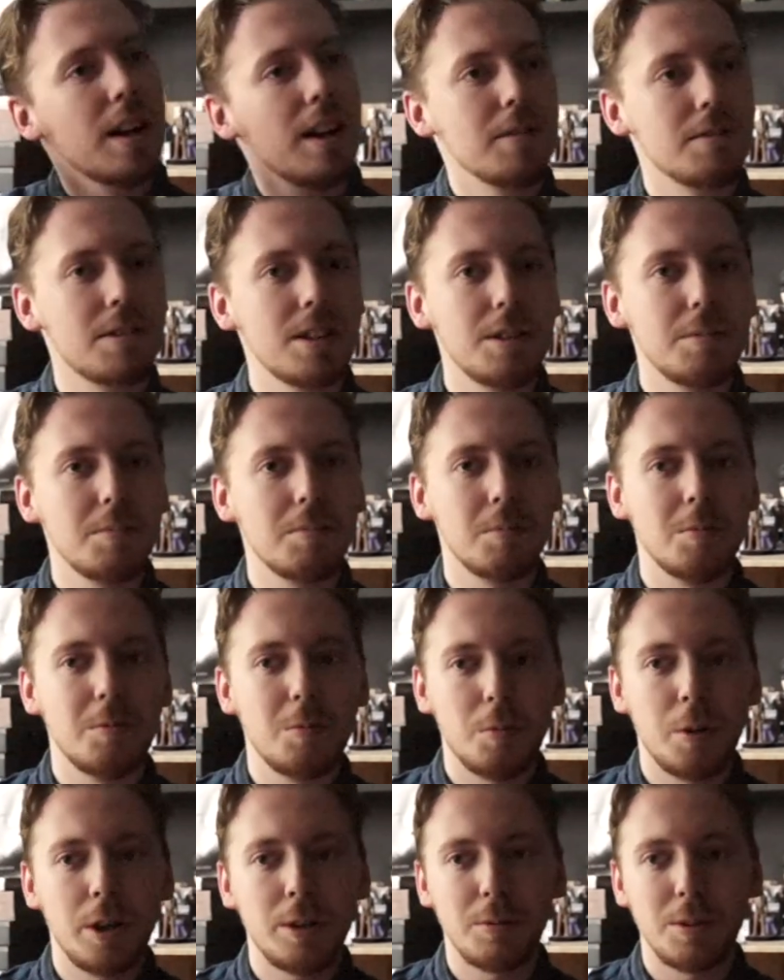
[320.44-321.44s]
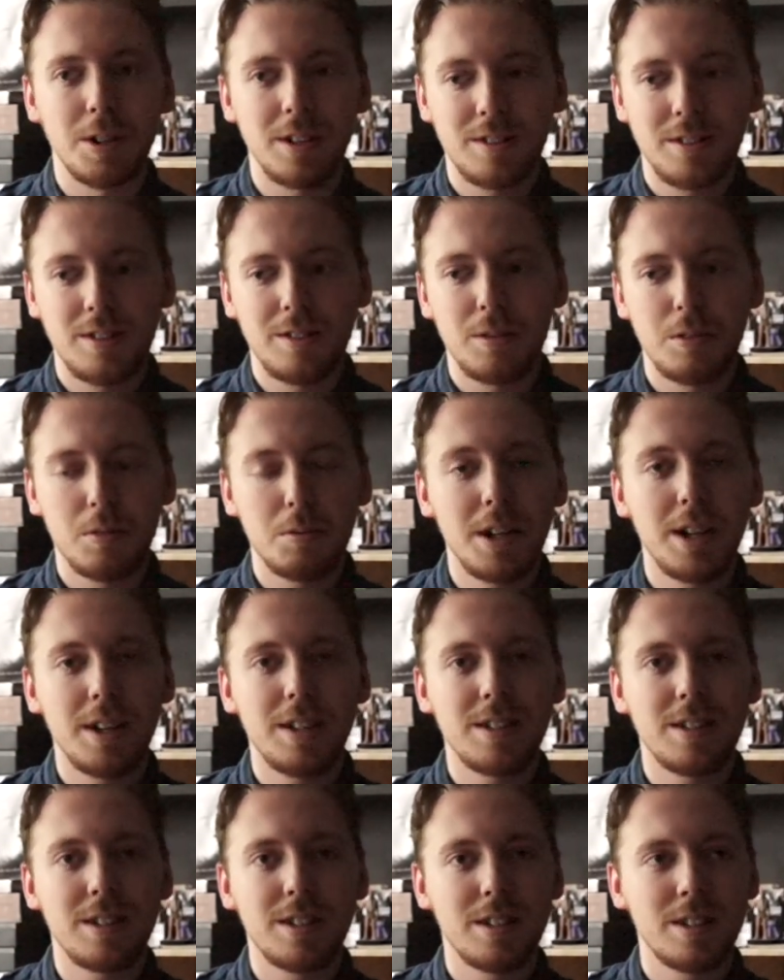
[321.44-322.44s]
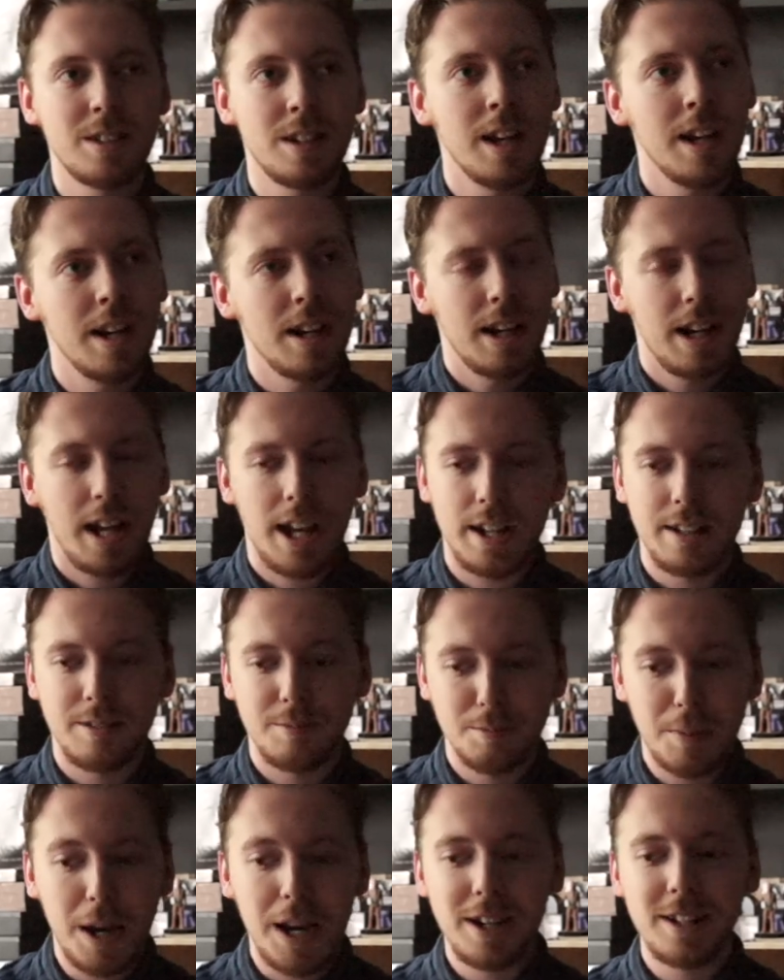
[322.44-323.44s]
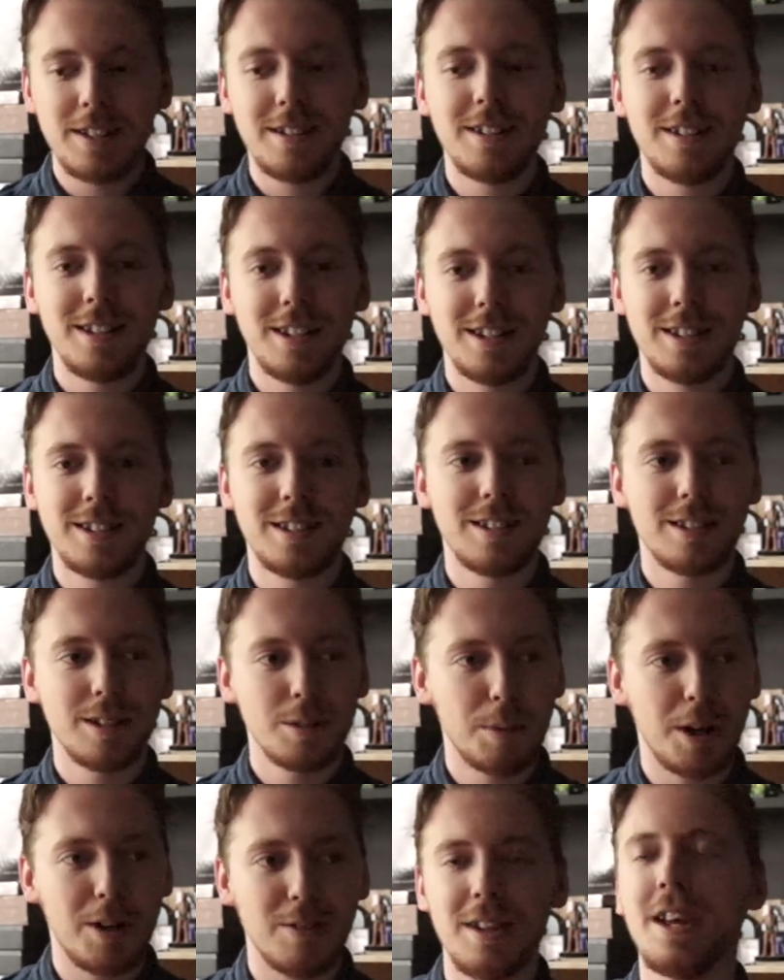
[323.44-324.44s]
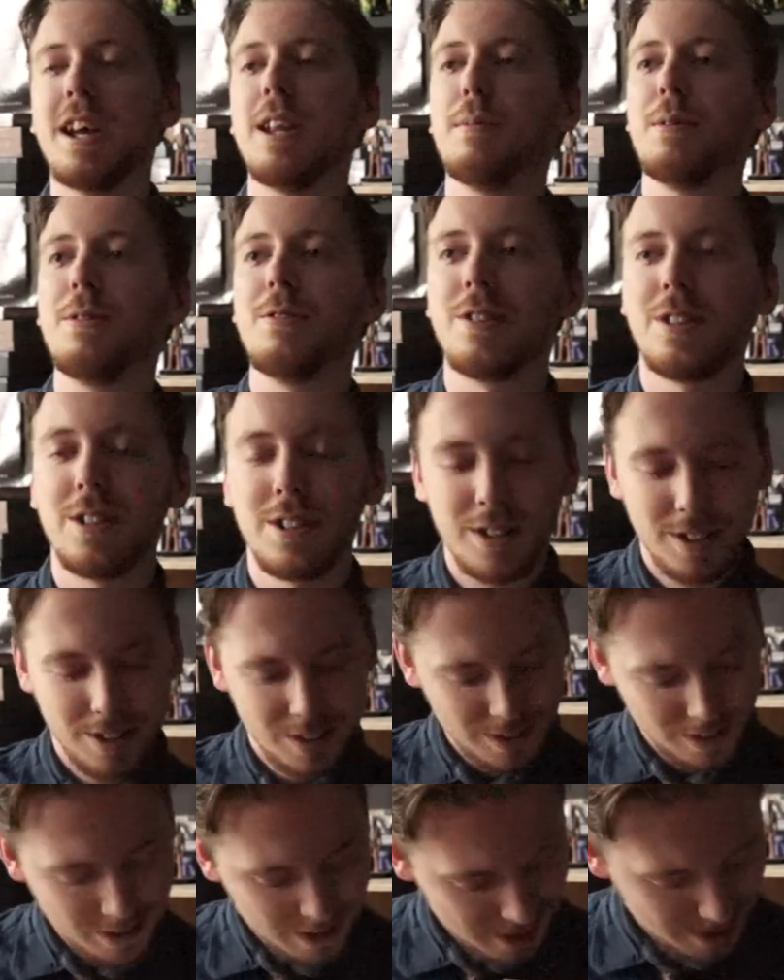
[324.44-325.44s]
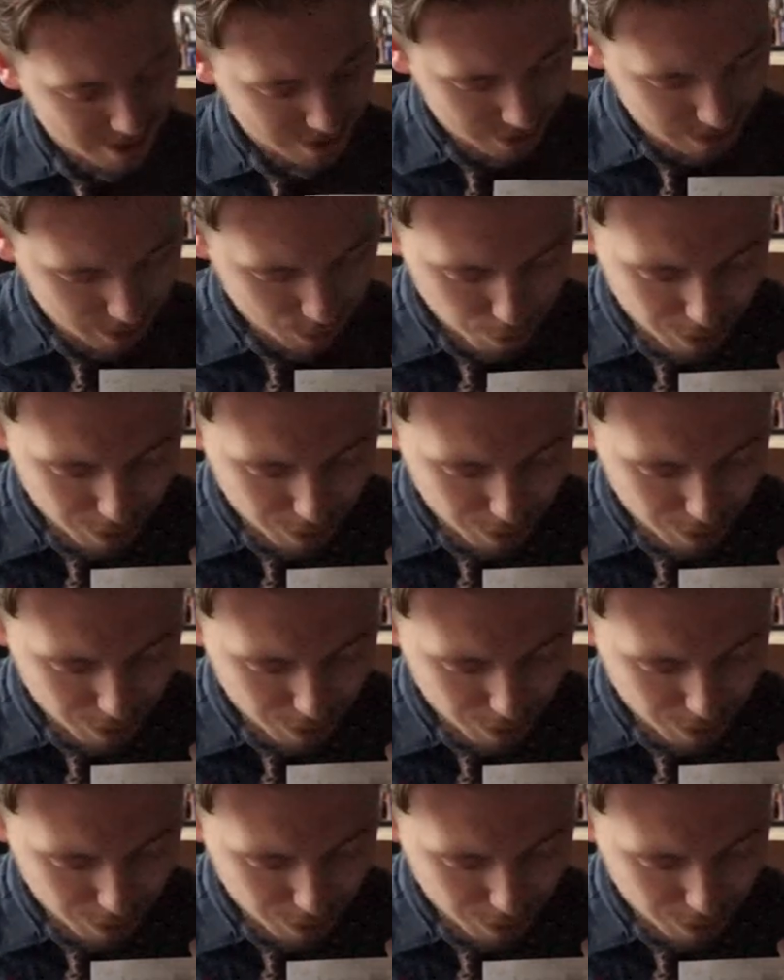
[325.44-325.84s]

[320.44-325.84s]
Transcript: I've seen one with drinks, and mine is about animals. See